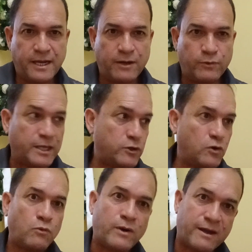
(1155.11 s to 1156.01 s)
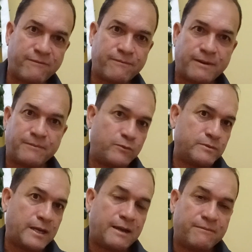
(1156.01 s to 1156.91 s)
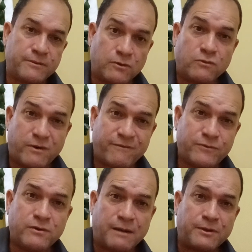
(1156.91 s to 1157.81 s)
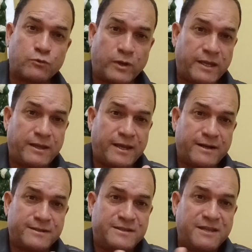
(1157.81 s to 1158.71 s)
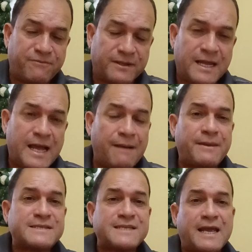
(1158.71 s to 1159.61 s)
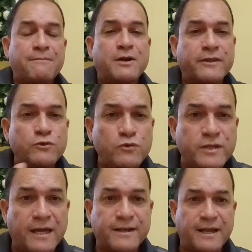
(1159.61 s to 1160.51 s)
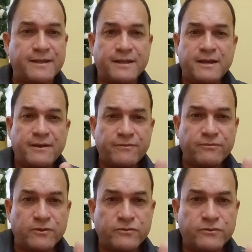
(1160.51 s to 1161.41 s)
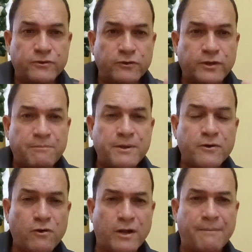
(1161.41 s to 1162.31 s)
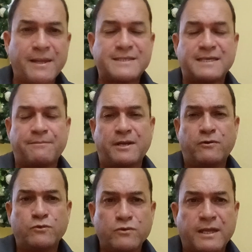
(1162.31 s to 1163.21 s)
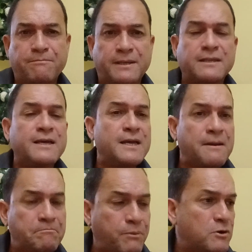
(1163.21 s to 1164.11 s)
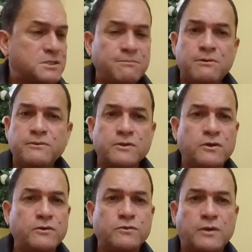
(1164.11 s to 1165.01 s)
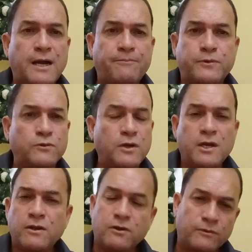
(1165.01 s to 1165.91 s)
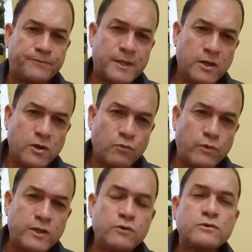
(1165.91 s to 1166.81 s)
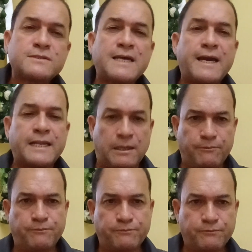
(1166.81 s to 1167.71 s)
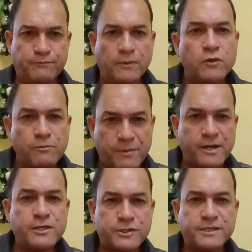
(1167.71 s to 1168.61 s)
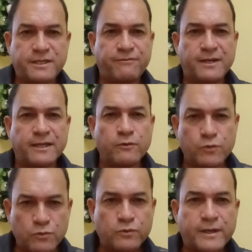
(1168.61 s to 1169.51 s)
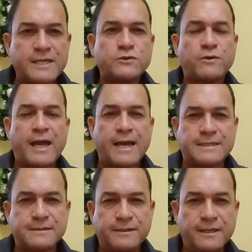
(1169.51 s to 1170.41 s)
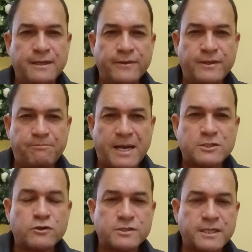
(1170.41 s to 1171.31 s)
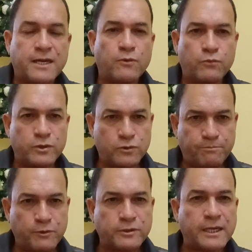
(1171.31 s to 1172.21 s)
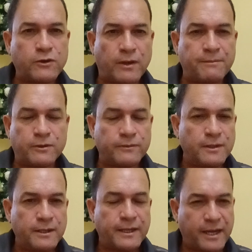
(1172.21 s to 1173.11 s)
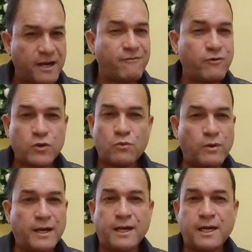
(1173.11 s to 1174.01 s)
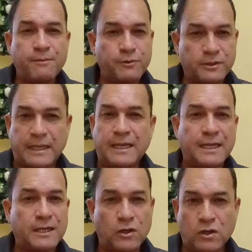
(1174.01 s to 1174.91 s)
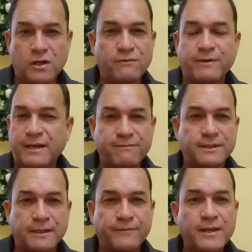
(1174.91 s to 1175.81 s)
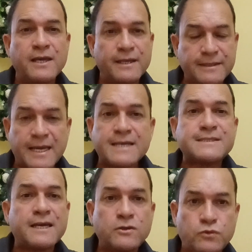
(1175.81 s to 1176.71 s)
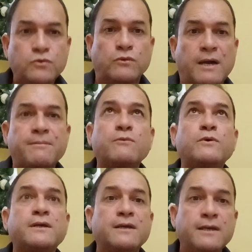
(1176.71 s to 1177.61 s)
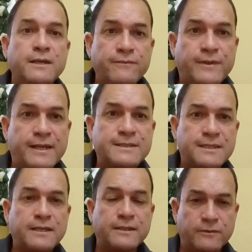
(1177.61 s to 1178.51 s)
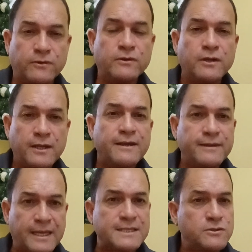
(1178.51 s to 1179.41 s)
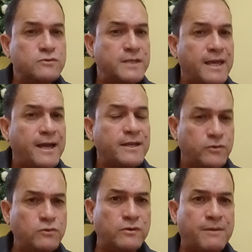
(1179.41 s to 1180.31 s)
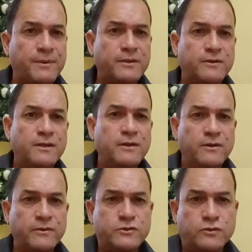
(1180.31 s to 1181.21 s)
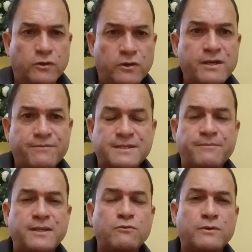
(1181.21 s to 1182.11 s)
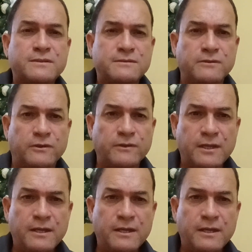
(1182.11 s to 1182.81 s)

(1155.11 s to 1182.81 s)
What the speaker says: With a young wife. I have a young wife too. I'm 20 years different. I'm not saying I'm gonna do that, right? Don't get me wrong. I'm not saying I'm not gonna do that, but possible. You have to look when you sign up on the marriage certificate. When you raise your hands, the pastor said, "Would you protect you? I mean, care for your wife, protect, love, and everything." Yes, I do. I mean, there is a Yes, you say I do. I mean, so if something was the